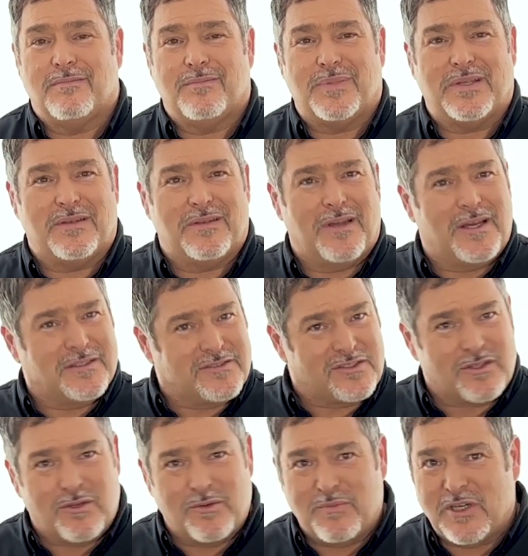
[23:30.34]
but not
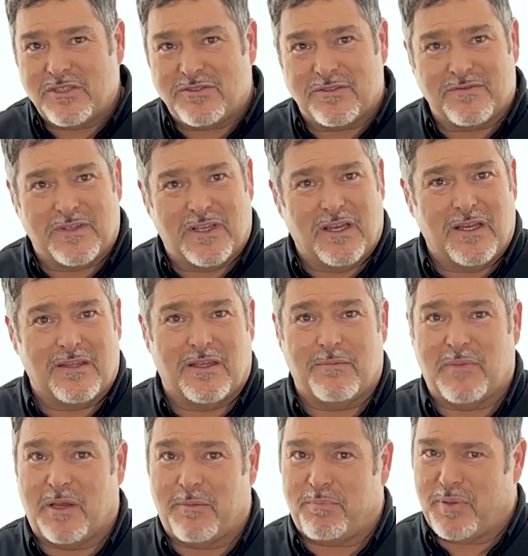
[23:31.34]
so much of God
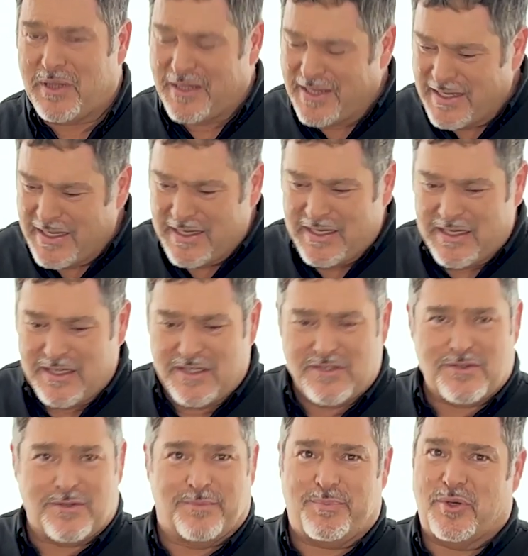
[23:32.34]
that my
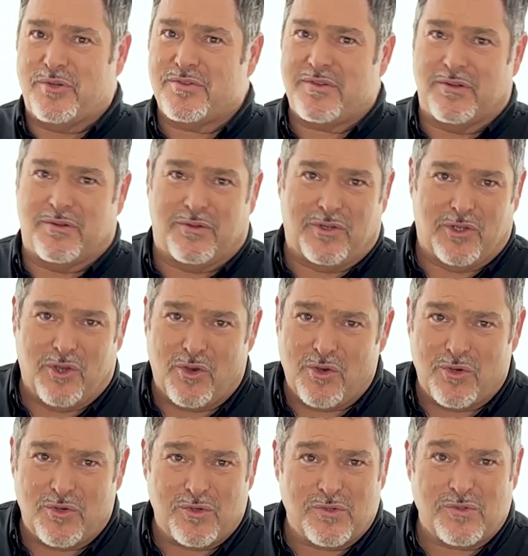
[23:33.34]
plans or personal
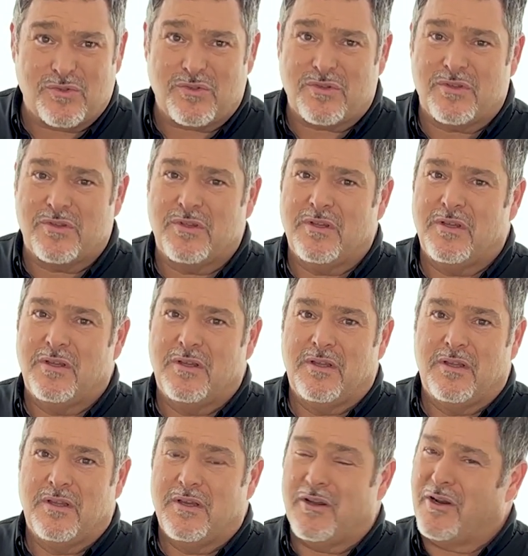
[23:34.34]
goals
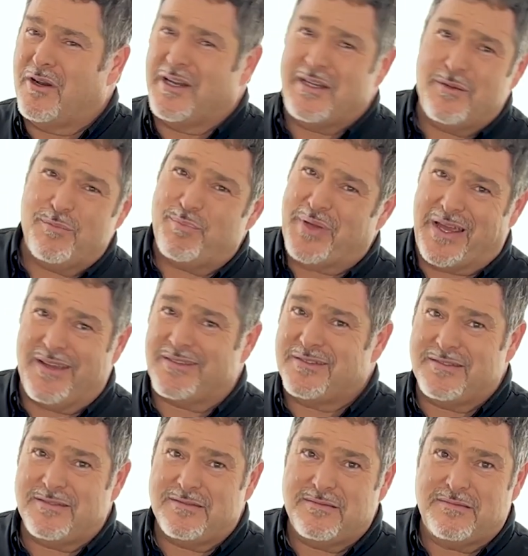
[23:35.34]
are
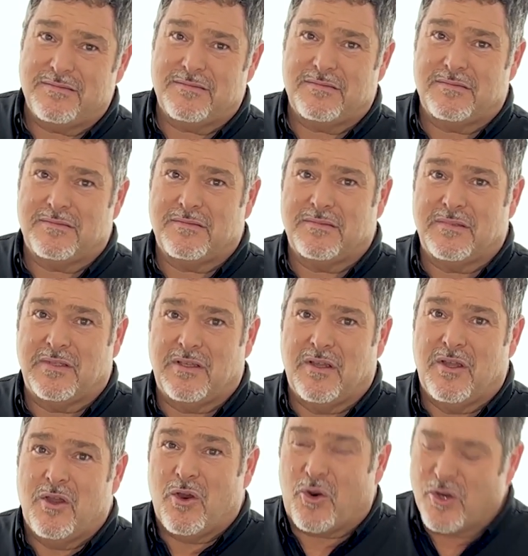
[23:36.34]
impacted,
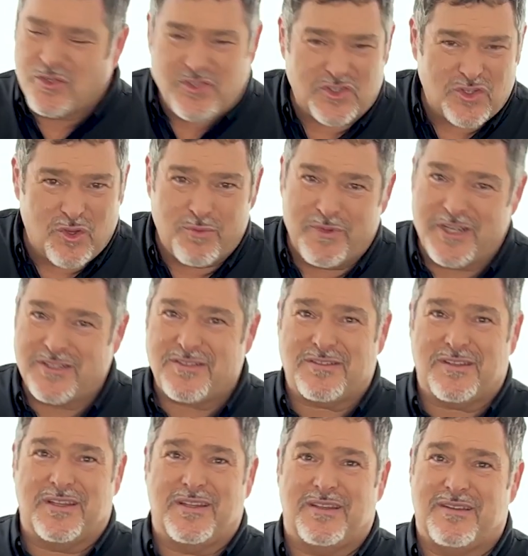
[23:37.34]
or so much
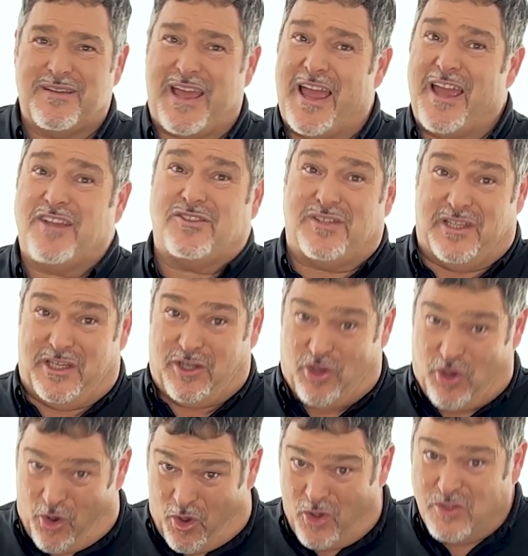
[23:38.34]
that it actually
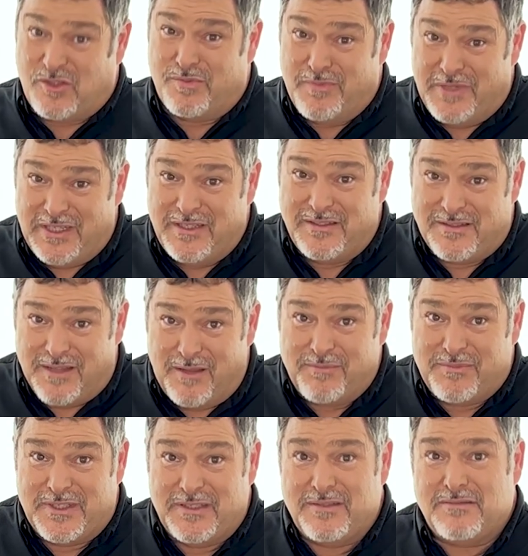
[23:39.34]
costs me
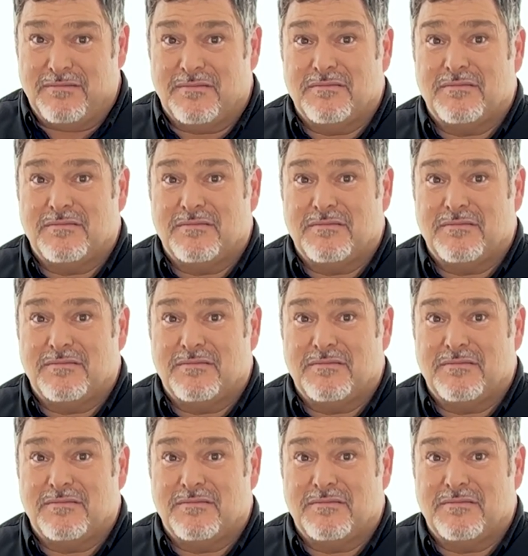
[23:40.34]
something.